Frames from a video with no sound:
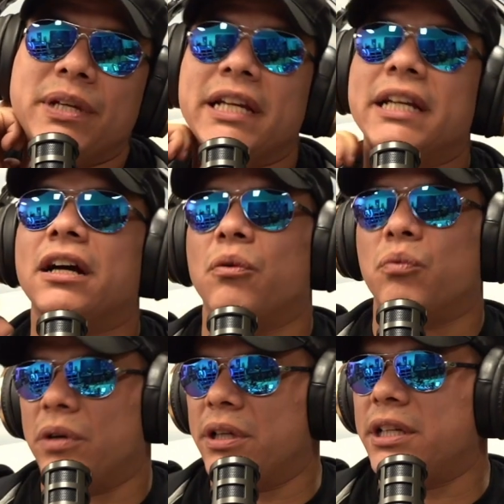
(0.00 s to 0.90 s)
be a
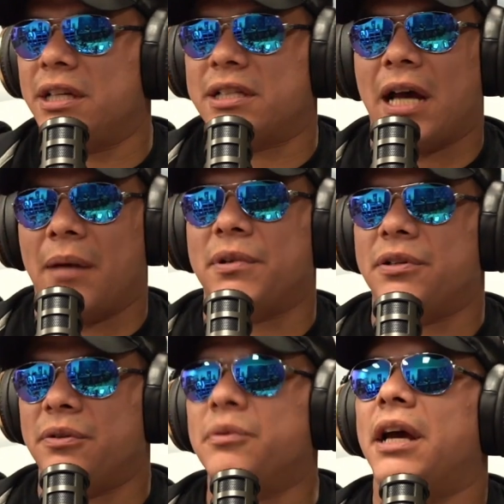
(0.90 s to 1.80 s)
really good time to
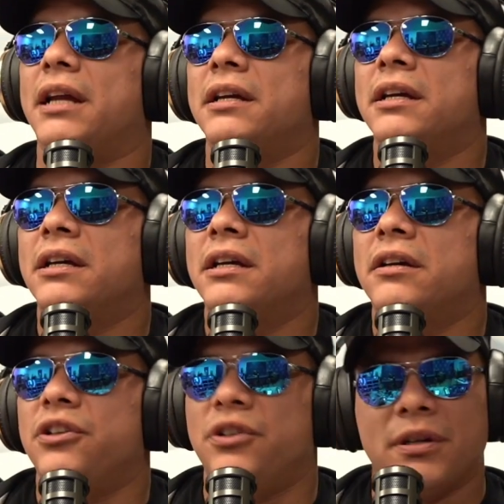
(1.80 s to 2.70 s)
do that.
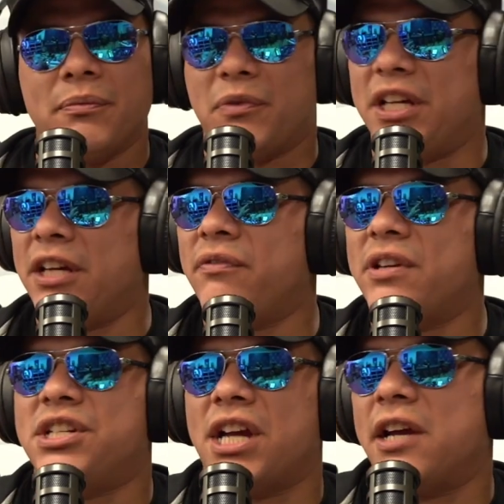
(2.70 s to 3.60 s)
You can give
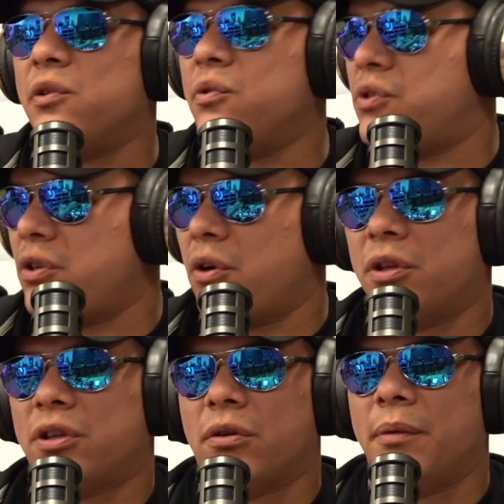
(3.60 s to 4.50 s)
a Jey
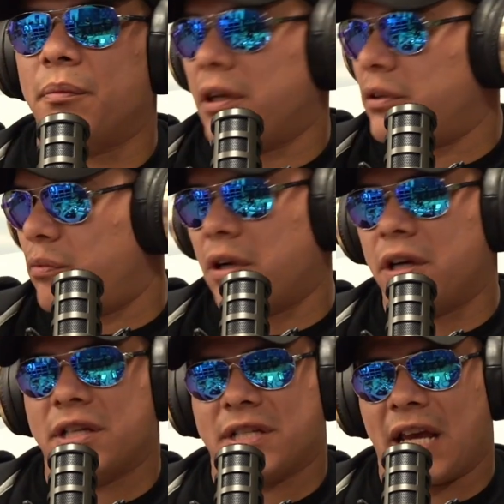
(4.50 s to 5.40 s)
Uso a 3 month
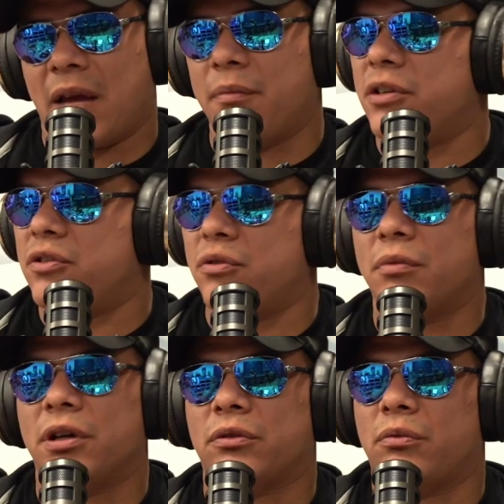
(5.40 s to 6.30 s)
run, a Sammy a 2
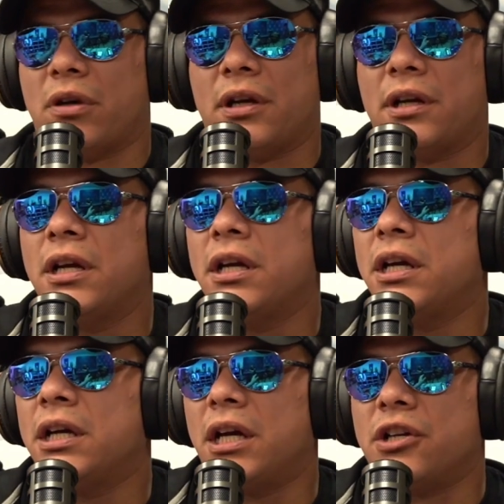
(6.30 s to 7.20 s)
month run,
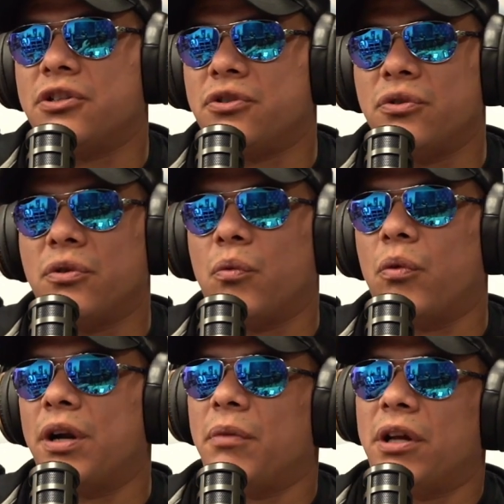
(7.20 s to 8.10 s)
a Drew a
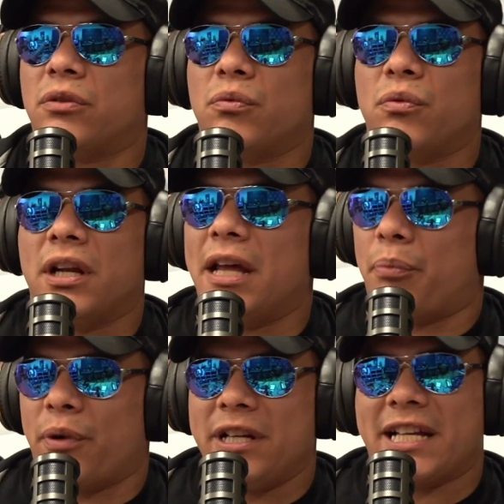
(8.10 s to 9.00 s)
1 month run. Let
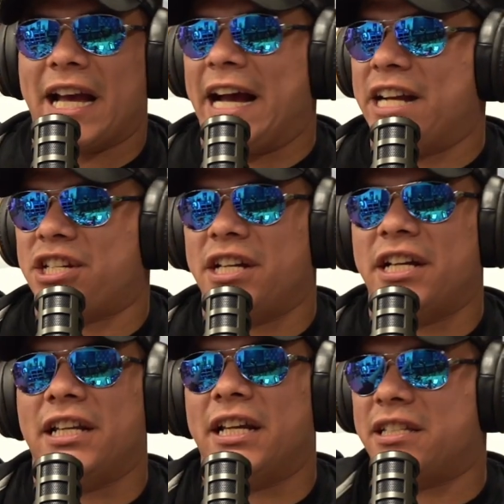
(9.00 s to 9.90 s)
Priest cash
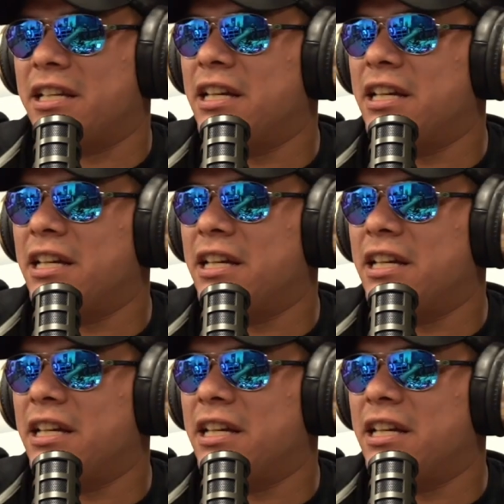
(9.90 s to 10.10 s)
in. Let's,